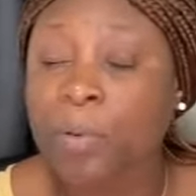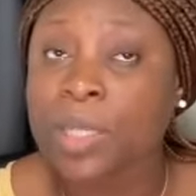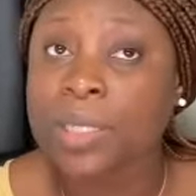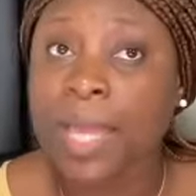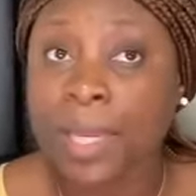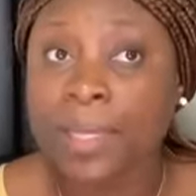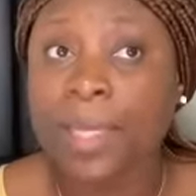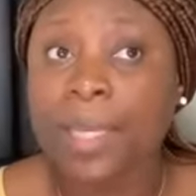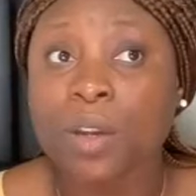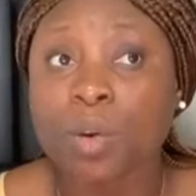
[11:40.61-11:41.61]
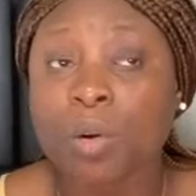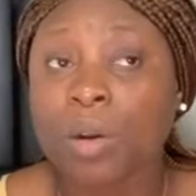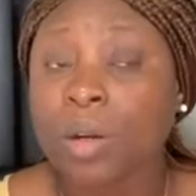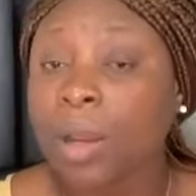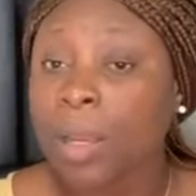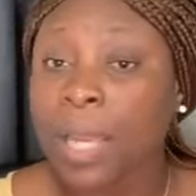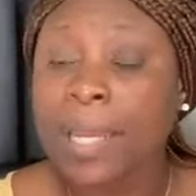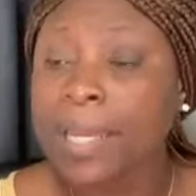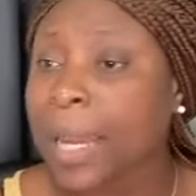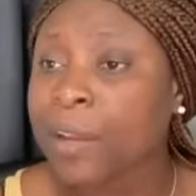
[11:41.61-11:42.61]
Polytechnic or
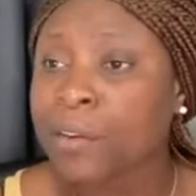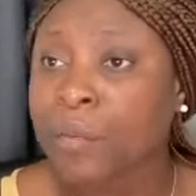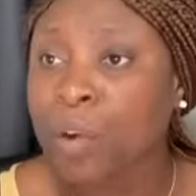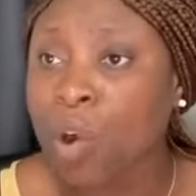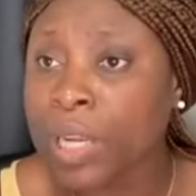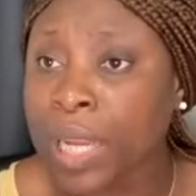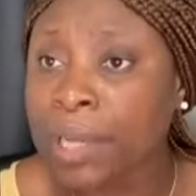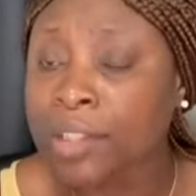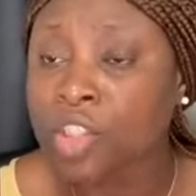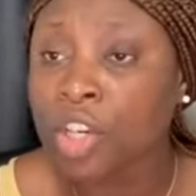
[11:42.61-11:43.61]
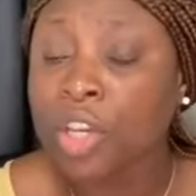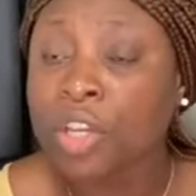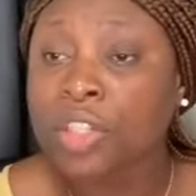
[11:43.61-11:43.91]
any kind of college.